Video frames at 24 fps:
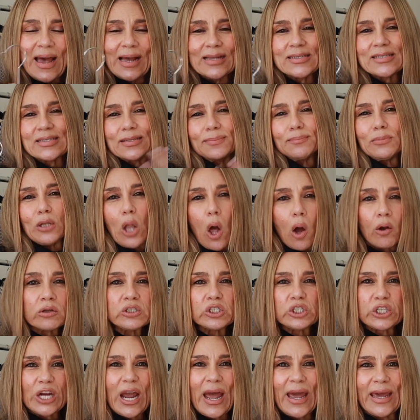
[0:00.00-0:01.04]
and some long
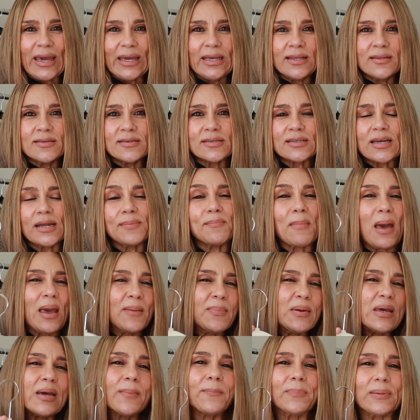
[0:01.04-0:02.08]
chains and
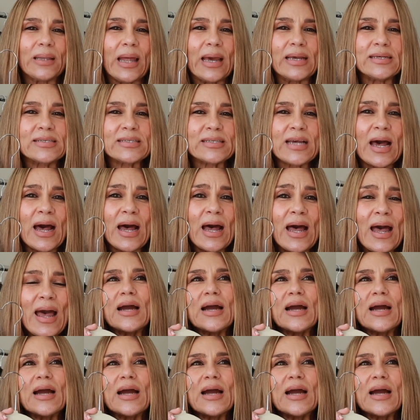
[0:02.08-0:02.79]
maybe a blazer,